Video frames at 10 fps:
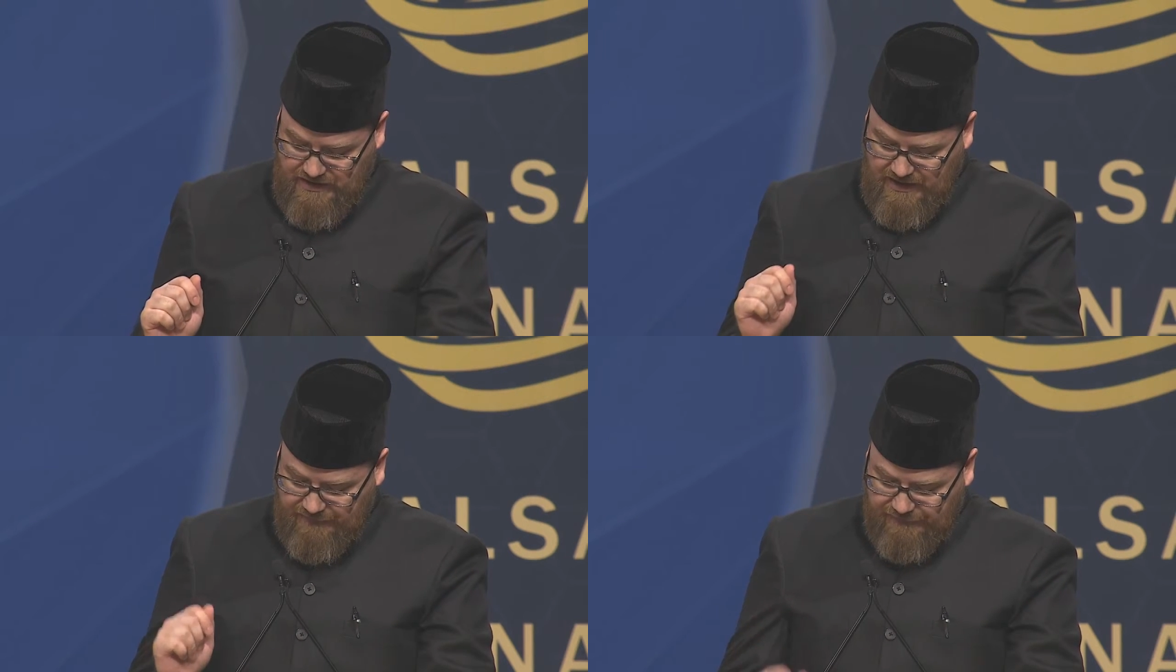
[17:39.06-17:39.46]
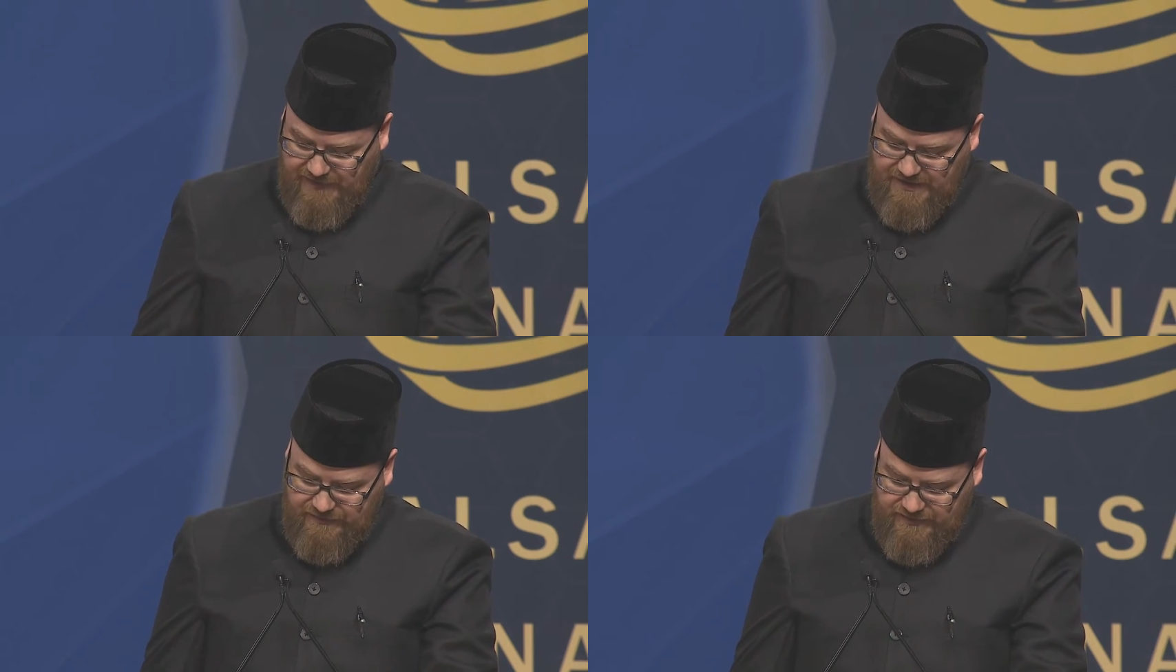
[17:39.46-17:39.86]
of
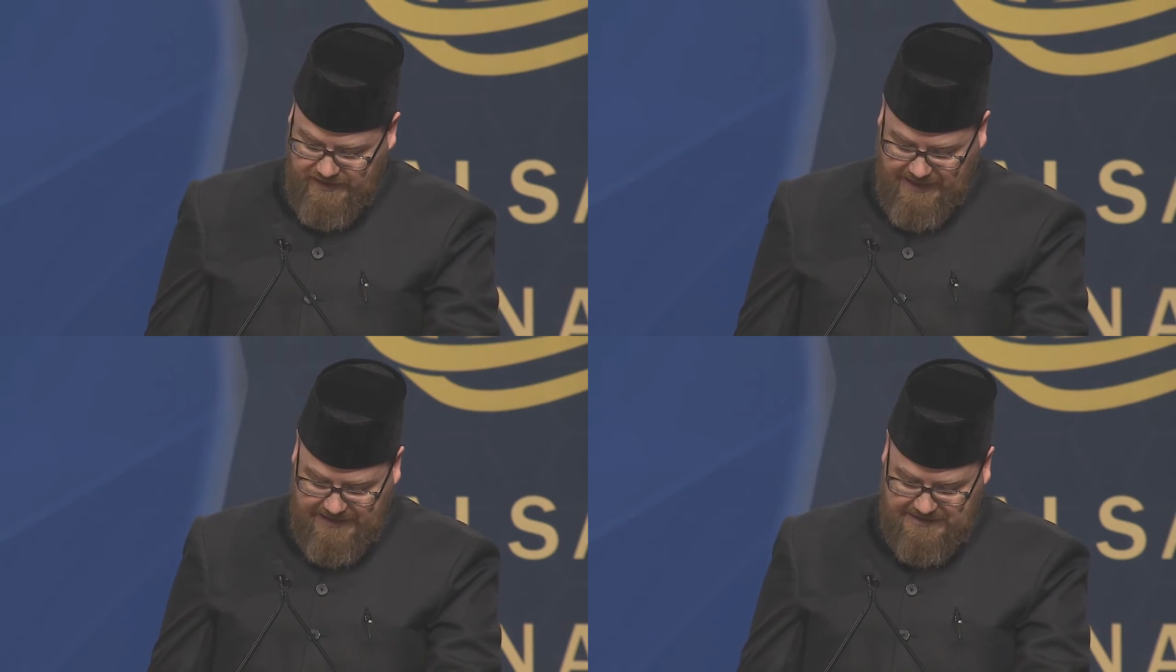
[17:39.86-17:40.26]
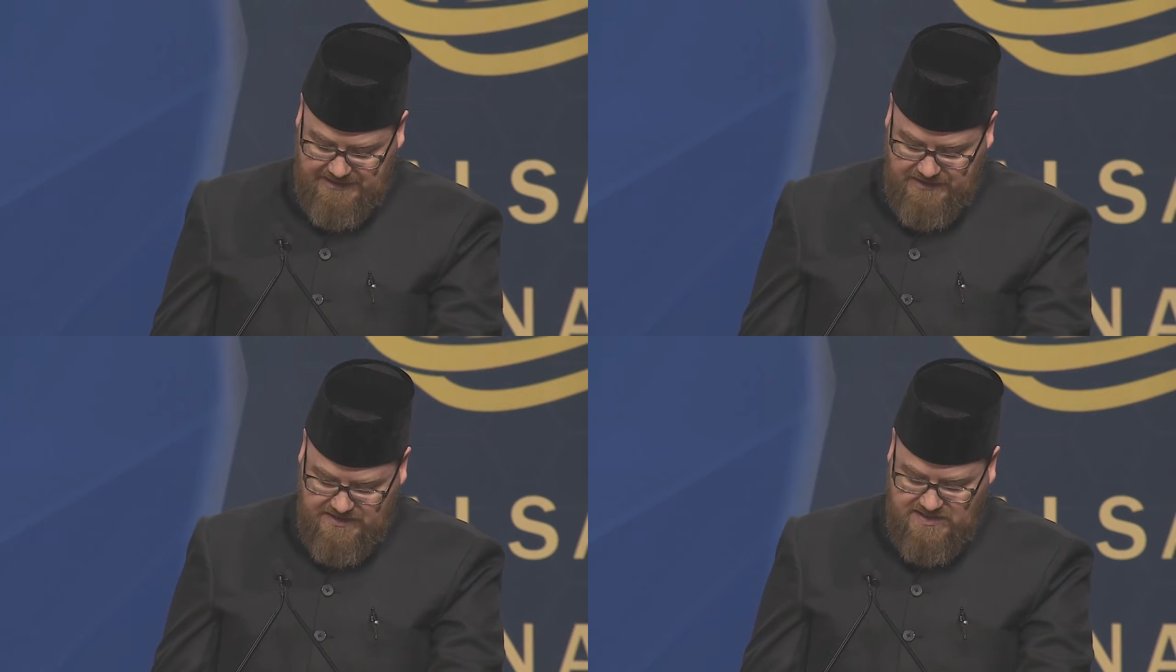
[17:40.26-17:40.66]
faith and
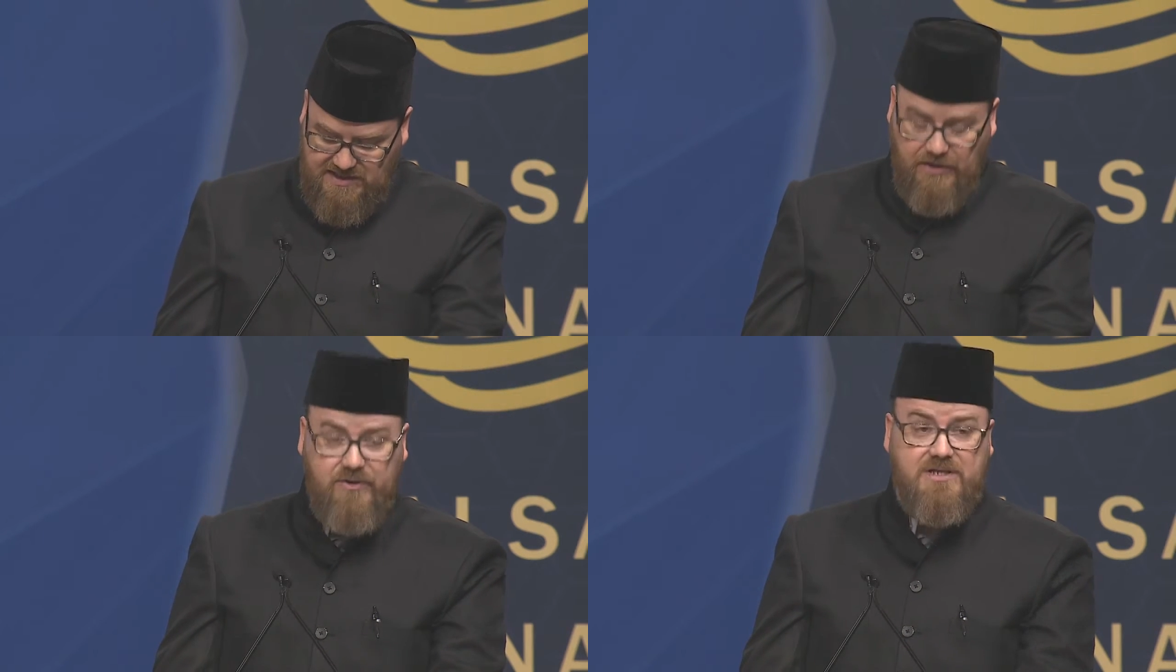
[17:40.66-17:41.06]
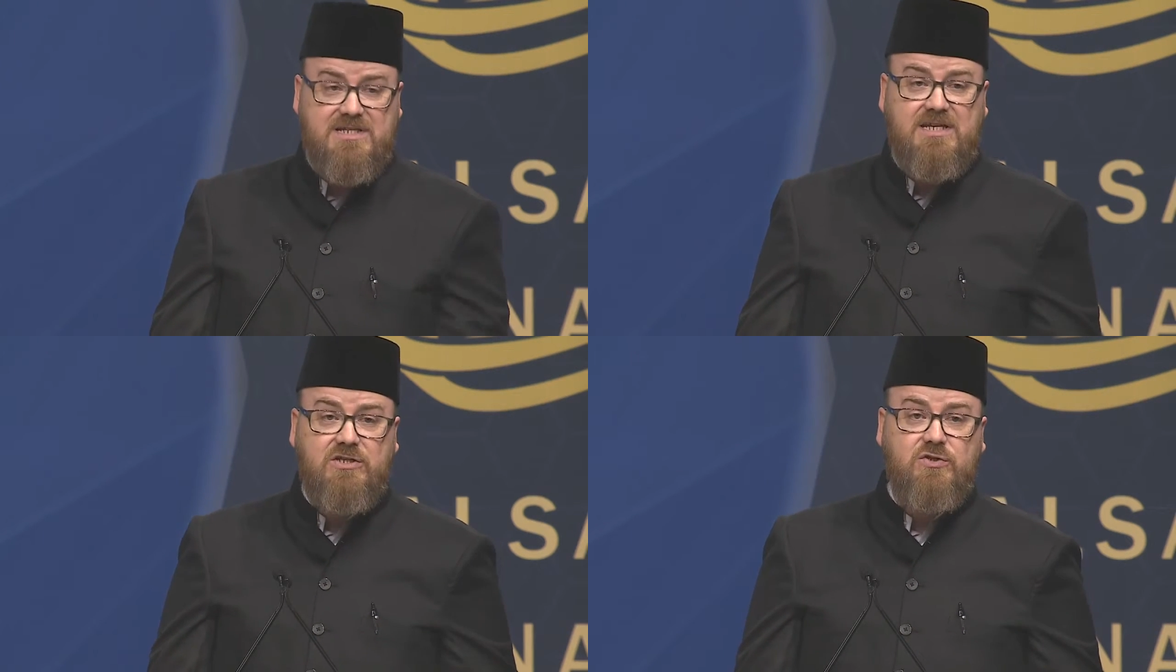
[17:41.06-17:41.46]
ideals is
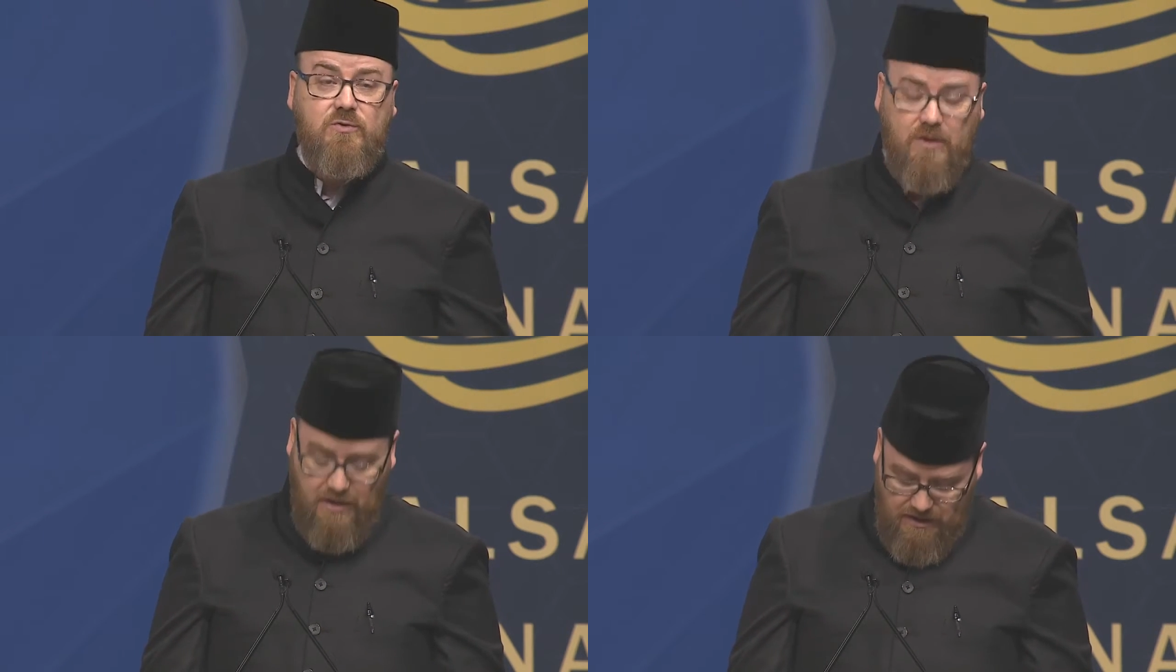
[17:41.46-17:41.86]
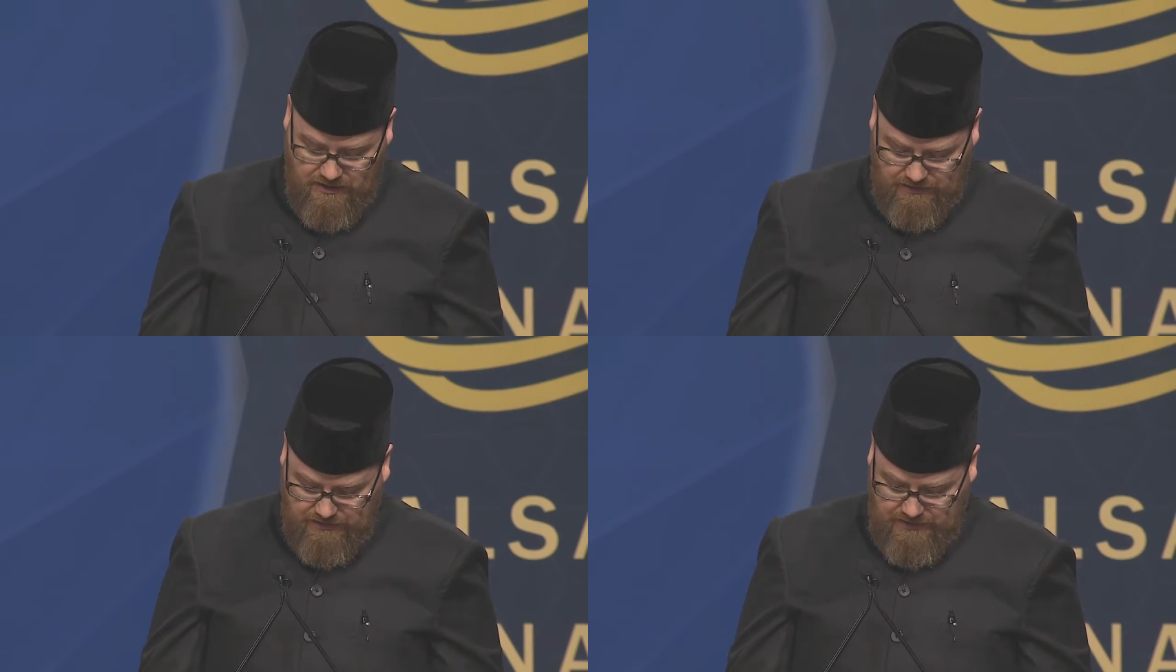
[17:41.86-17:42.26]
guaranteed to
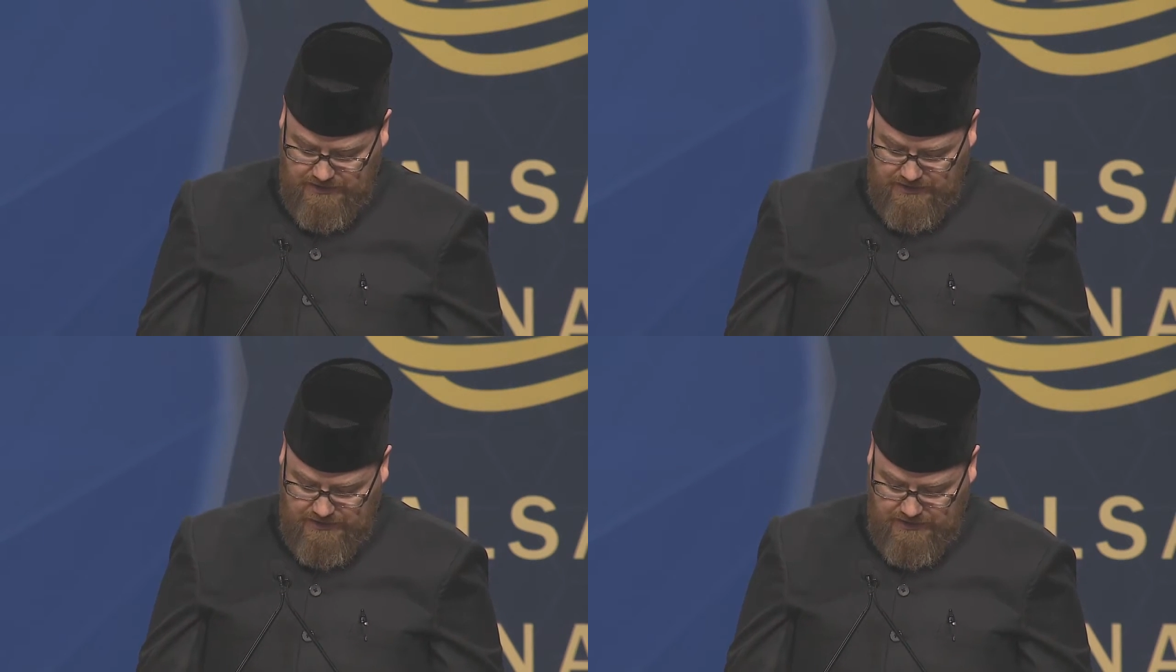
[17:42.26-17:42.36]
all